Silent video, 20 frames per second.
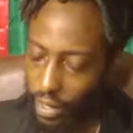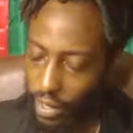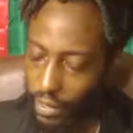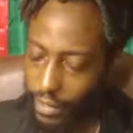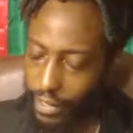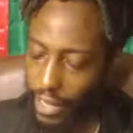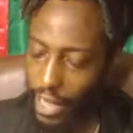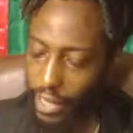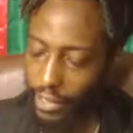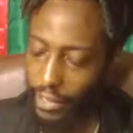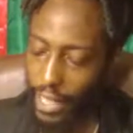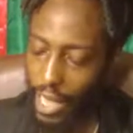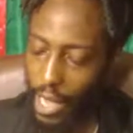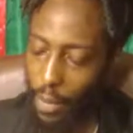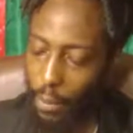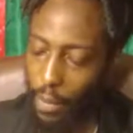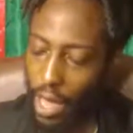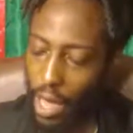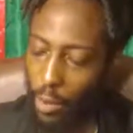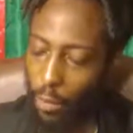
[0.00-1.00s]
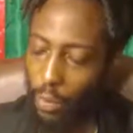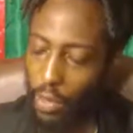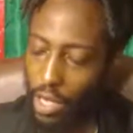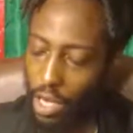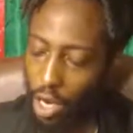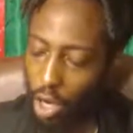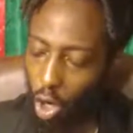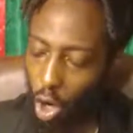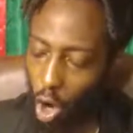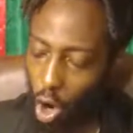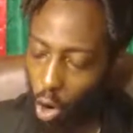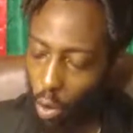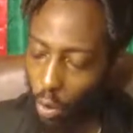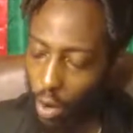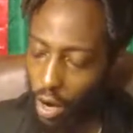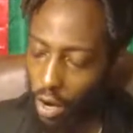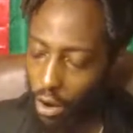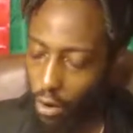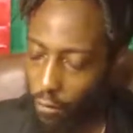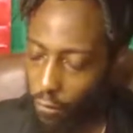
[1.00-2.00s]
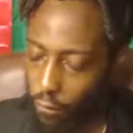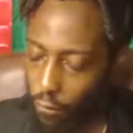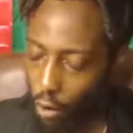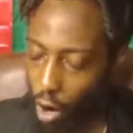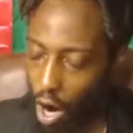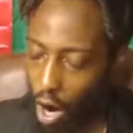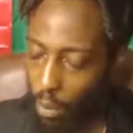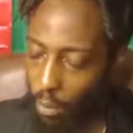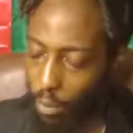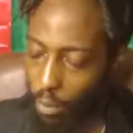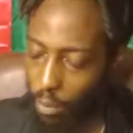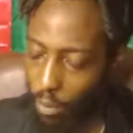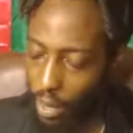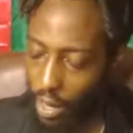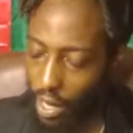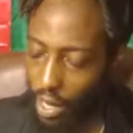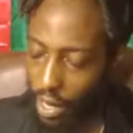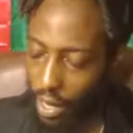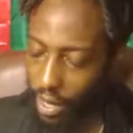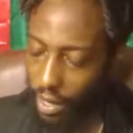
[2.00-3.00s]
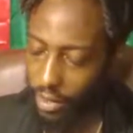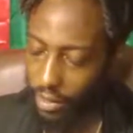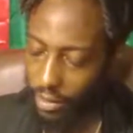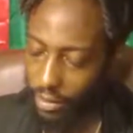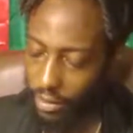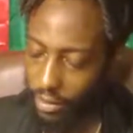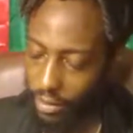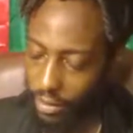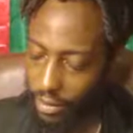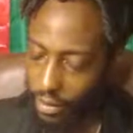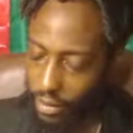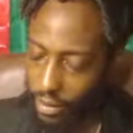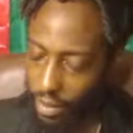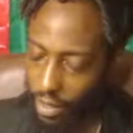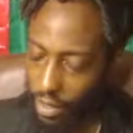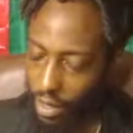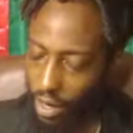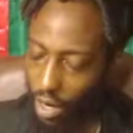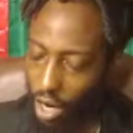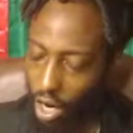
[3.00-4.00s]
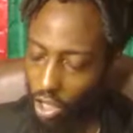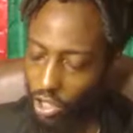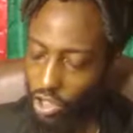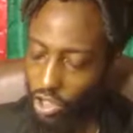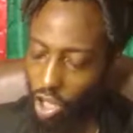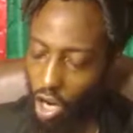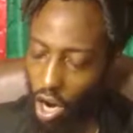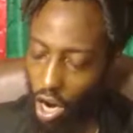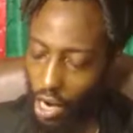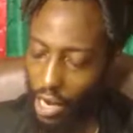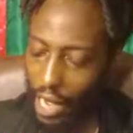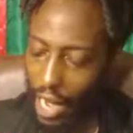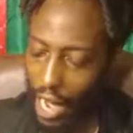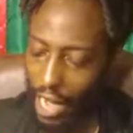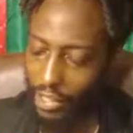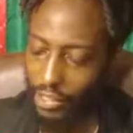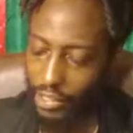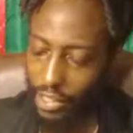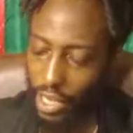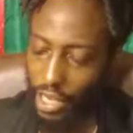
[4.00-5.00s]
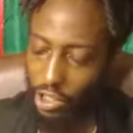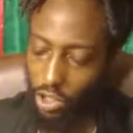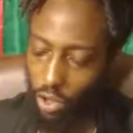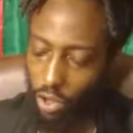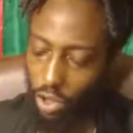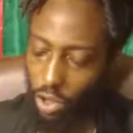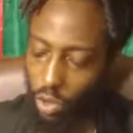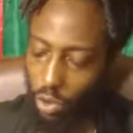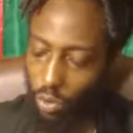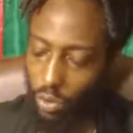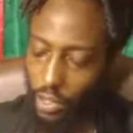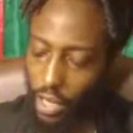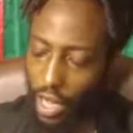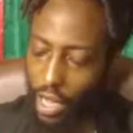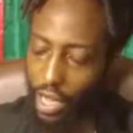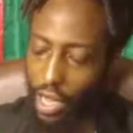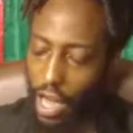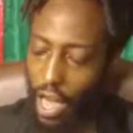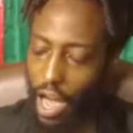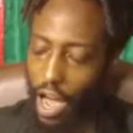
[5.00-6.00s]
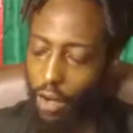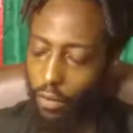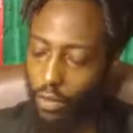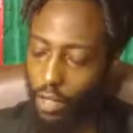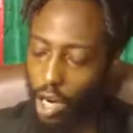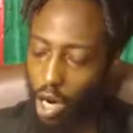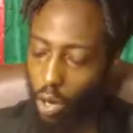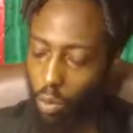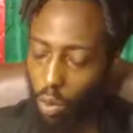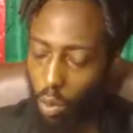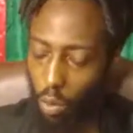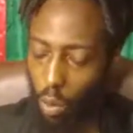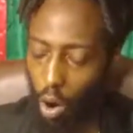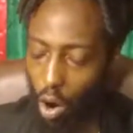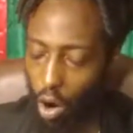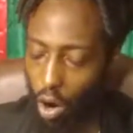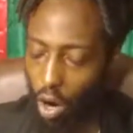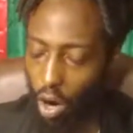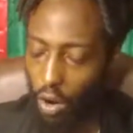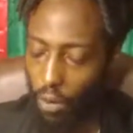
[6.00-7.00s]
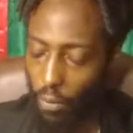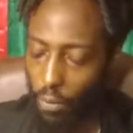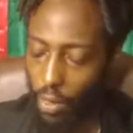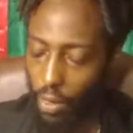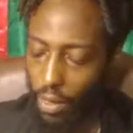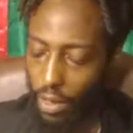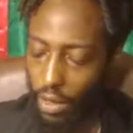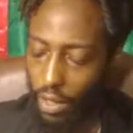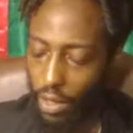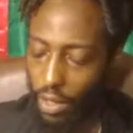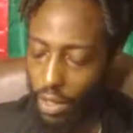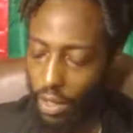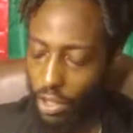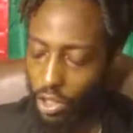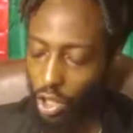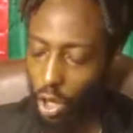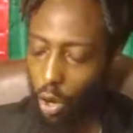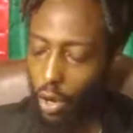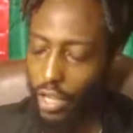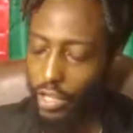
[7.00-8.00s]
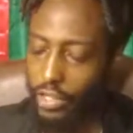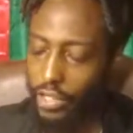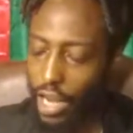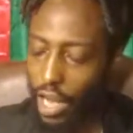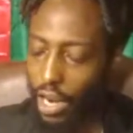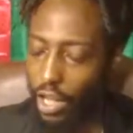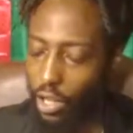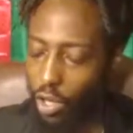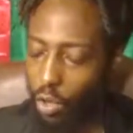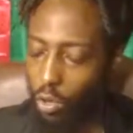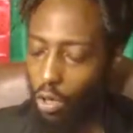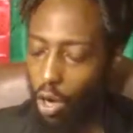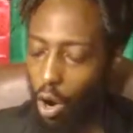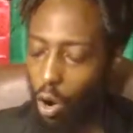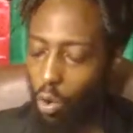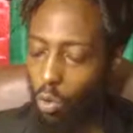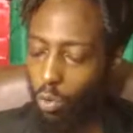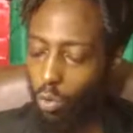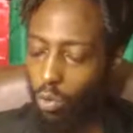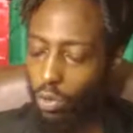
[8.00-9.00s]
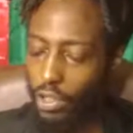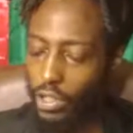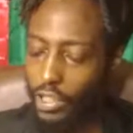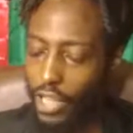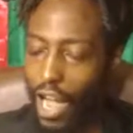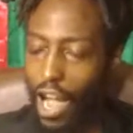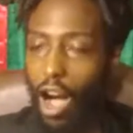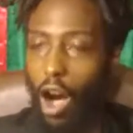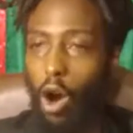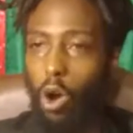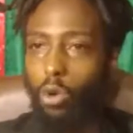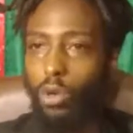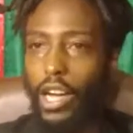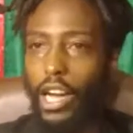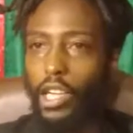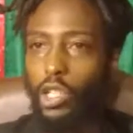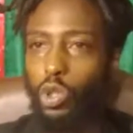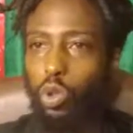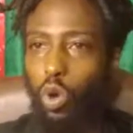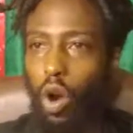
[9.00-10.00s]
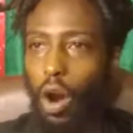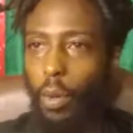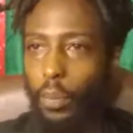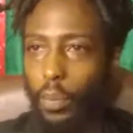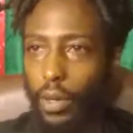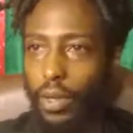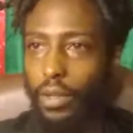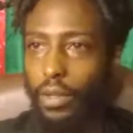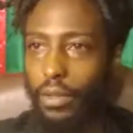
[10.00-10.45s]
that they may be gloried from men. Surely I say to you, they have their reward. So he's telling you don't sound a trumpet,